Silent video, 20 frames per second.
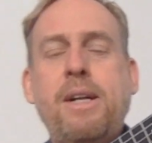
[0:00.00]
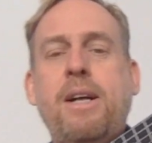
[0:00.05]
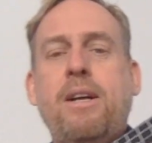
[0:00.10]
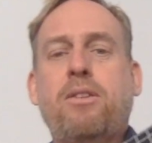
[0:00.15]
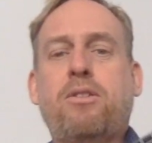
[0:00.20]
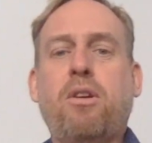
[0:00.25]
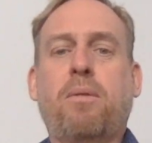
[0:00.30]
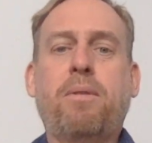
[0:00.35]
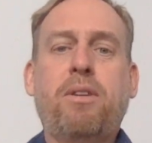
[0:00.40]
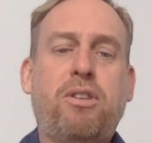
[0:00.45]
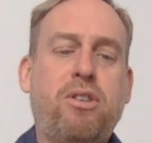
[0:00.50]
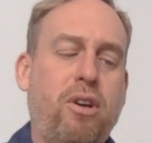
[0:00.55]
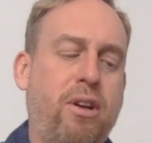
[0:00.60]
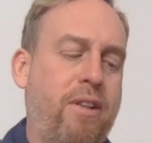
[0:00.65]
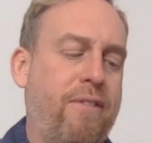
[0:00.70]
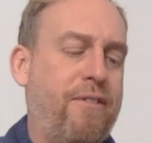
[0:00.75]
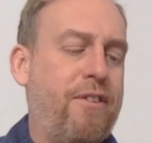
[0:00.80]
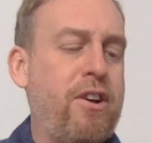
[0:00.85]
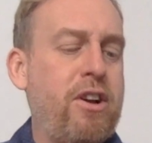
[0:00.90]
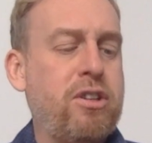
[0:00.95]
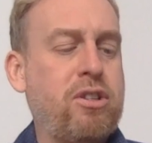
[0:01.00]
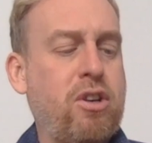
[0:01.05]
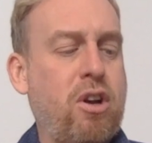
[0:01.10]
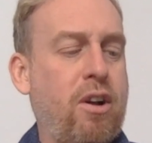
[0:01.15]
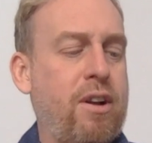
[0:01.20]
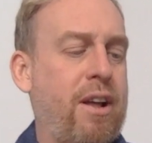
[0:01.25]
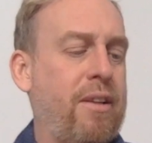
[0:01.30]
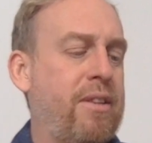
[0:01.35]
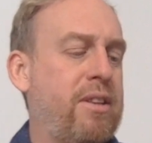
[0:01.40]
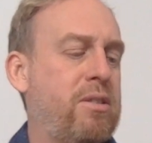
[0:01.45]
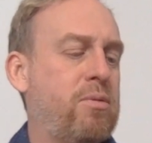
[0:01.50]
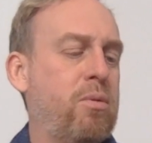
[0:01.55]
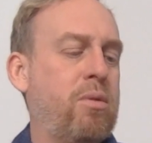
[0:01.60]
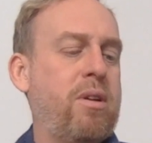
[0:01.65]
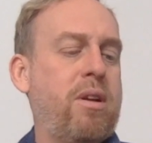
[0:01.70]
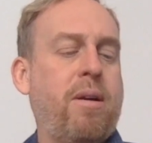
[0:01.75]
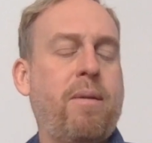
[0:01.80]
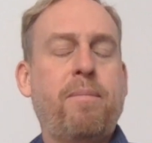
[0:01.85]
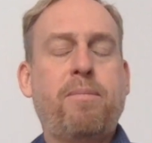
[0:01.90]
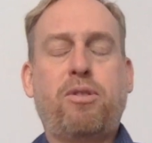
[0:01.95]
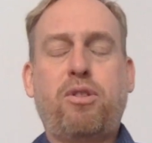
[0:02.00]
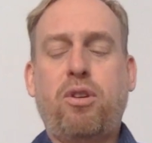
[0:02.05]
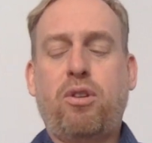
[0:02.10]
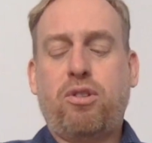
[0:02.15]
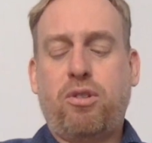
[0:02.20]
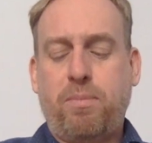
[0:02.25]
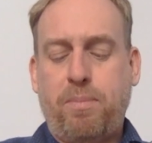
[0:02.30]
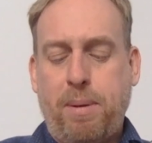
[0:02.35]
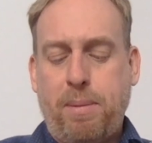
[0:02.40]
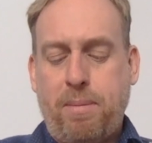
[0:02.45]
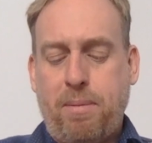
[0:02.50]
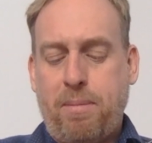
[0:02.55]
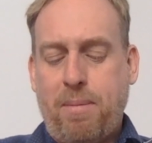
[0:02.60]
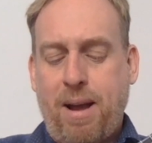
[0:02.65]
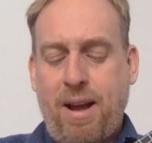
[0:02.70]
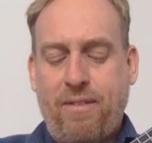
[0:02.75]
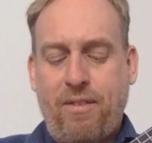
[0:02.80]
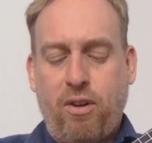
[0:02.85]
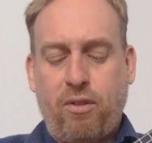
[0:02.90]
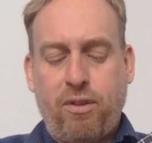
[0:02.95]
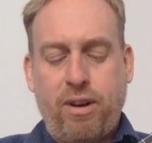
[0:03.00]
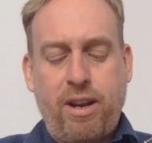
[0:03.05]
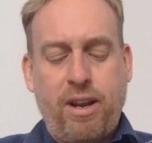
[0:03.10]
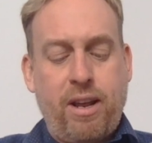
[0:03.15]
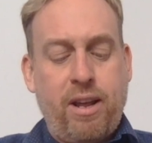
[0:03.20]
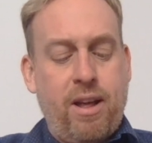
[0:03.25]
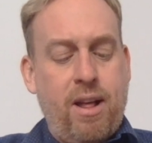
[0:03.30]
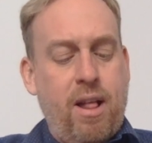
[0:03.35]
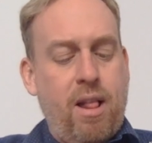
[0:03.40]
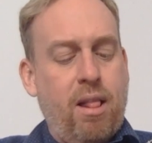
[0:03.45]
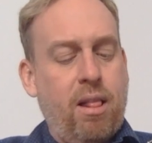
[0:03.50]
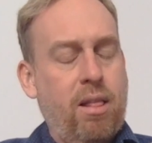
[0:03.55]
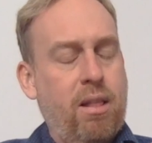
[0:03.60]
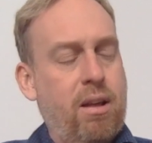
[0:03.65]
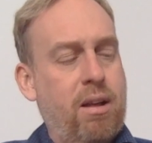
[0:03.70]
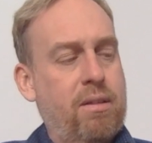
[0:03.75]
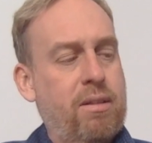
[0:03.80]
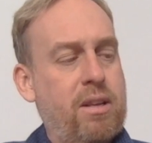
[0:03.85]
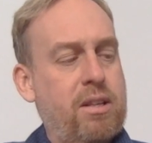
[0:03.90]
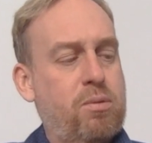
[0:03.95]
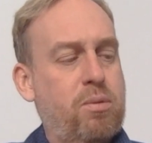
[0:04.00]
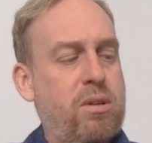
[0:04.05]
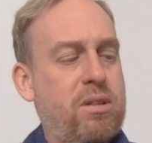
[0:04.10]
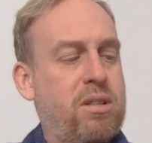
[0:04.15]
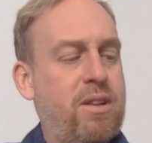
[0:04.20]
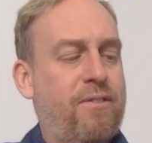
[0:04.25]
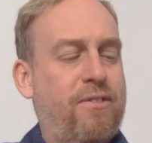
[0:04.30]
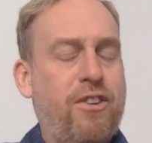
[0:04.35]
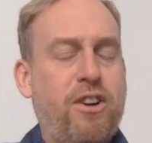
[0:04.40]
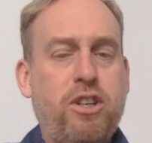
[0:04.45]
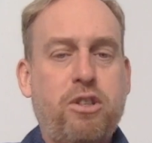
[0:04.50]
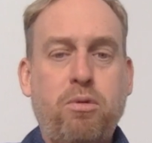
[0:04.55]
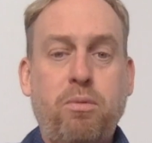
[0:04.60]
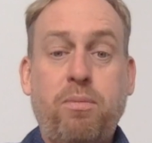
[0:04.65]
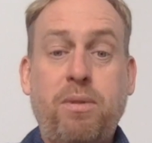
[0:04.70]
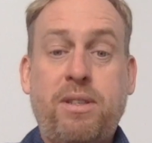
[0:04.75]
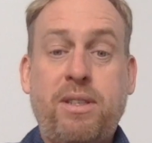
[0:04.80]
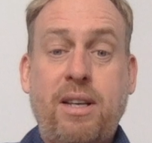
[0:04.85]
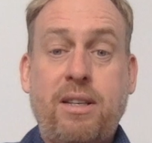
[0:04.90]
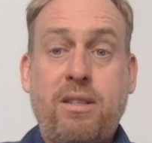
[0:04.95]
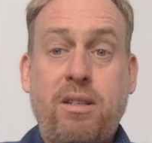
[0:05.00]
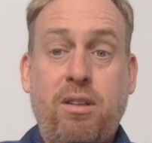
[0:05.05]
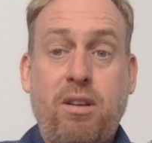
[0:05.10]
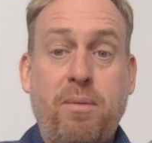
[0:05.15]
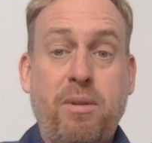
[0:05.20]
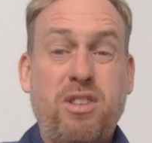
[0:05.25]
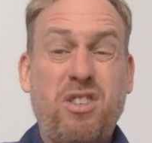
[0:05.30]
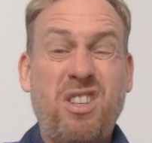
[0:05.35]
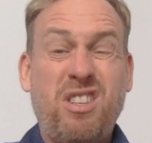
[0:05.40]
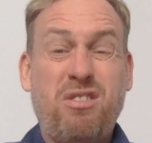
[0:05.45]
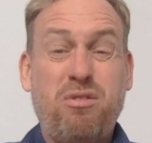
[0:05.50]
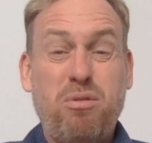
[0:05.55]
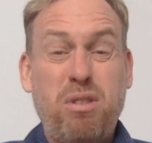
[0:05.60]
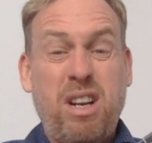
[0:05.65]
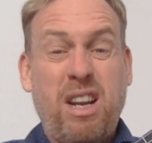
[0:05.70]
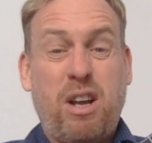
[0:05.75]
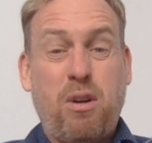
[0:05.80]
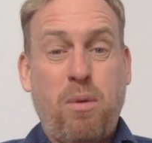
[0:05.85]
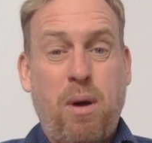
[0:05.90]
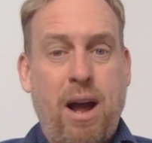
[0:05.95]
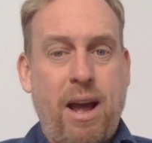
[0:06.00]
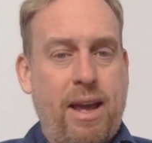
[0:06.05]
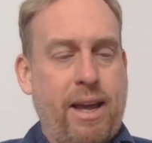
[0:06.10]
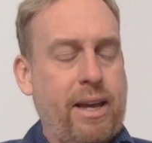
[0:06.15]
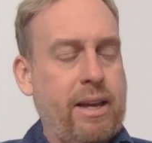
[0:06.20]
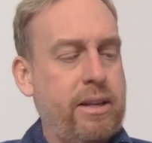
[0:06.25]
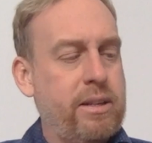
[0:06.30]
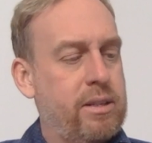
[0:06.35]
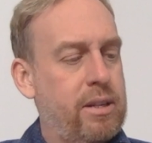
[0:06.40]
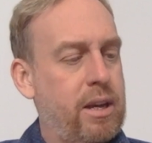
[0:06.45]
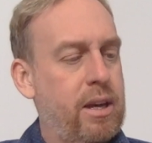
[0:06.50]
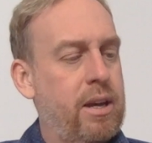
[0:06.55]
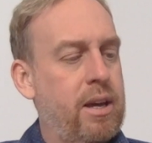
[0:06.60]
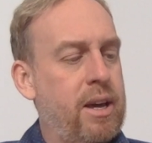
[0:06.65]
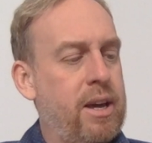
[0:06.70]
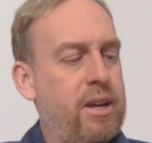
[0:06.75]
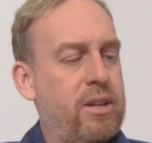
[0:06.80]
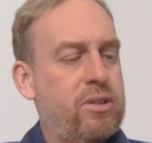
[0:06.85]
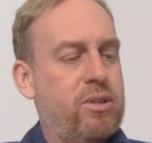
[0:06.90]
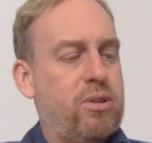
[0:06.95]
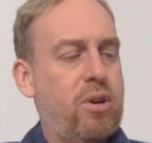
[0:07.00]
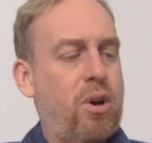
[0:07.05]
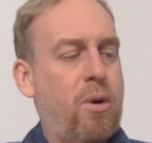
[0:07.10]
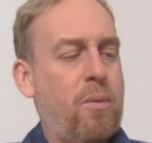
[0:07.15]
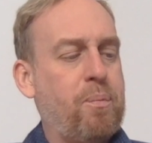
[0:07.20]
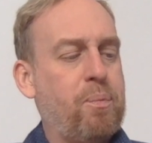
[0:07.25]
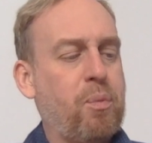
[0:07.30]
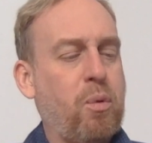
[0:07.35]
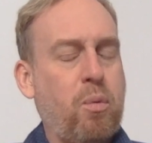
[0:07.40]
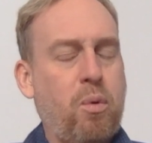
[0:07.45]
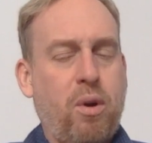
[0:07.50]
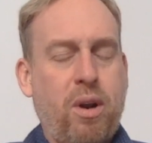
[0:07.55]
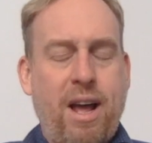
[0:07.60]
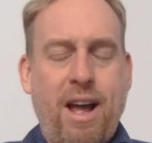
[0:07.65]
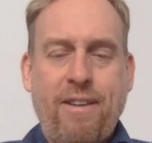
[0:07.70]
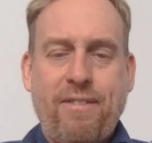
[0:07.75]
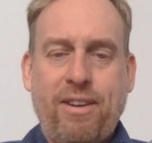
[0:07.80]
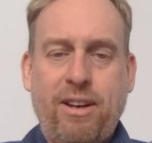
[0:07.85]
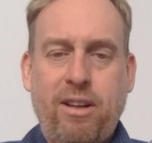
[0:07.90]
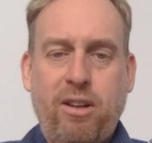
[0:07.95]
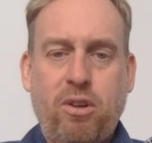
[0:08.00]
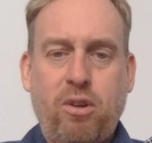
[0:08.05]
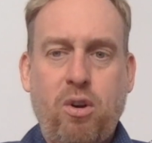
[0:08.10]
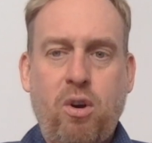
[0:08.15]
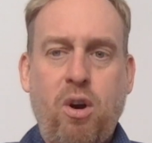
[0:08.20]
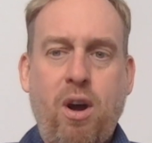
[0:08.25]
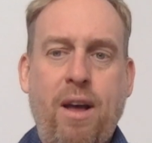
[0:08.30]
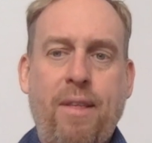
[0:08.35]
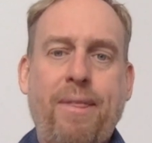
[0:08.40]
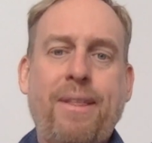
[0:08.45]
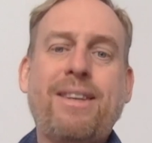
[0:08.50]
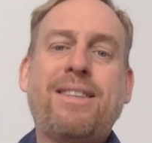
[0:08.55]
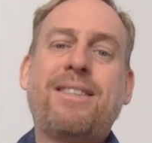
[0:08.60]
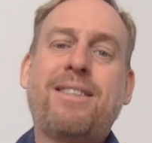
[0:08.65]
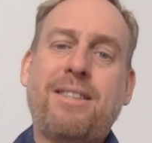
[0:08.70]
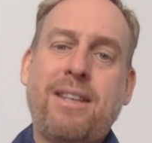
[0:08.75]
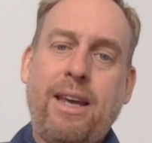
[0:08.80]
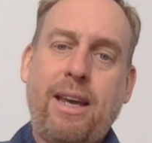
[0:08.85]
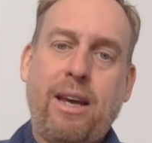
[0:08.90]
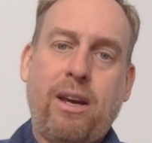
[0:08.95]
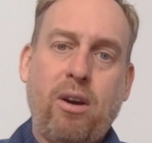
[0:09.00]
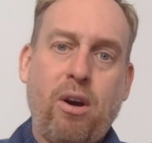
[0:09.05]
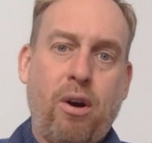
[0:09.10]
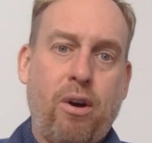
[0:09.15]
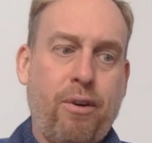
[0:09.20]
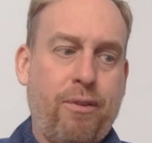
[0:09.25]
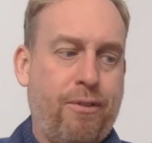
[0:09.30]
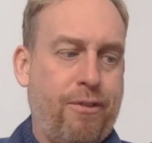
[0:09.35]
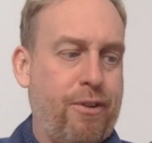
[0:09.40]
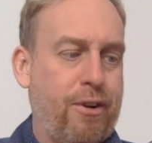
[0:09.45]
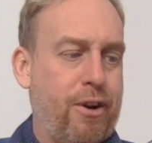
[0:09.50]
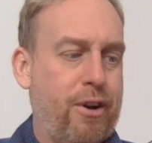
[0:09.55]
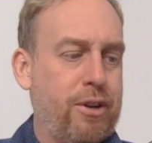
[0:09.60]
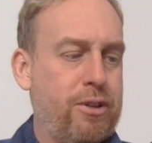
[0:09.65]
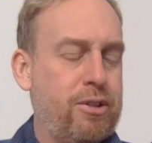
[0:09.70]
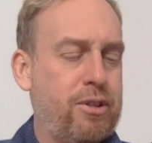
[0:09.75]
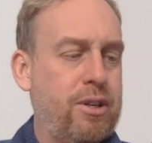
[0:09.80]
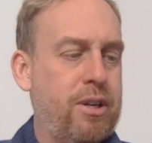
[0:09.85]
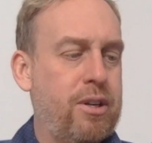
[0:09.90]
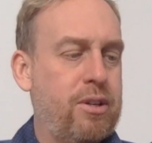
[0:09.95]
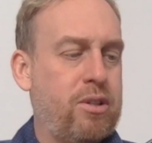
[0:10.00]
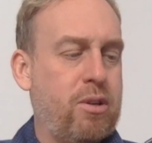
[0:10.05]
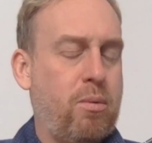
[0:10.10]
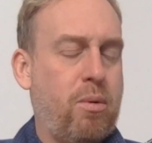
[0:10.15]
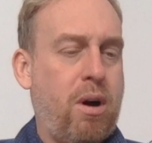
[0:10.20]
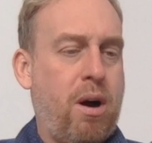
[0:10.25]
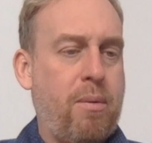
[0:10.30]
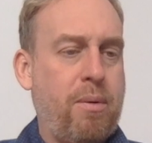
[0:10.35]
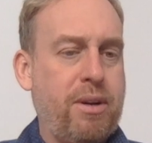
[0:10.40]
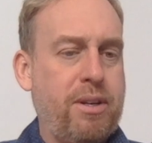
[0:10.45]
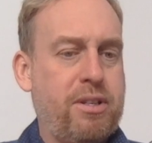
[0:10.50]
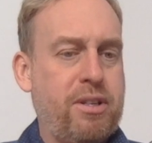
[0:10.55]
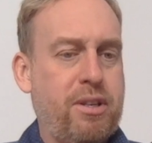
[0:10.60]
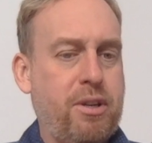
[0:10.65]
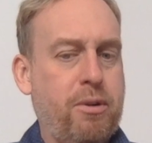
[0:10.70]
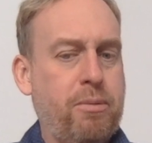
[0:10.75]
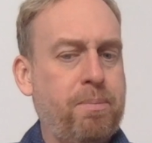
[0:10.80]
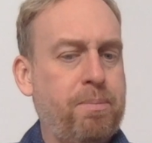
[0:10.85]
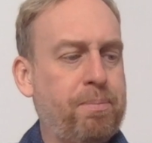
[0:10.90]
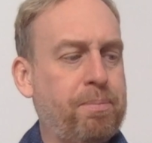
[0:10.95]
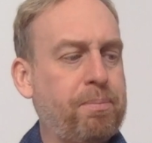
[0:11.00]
So I'm going to show you the first chord. Now this one, I'm sure some people might have already learnt this one. It's the first one we tend to learn because it's really quite easy. So we're going to have a little go at the C chord first. So what I want you to do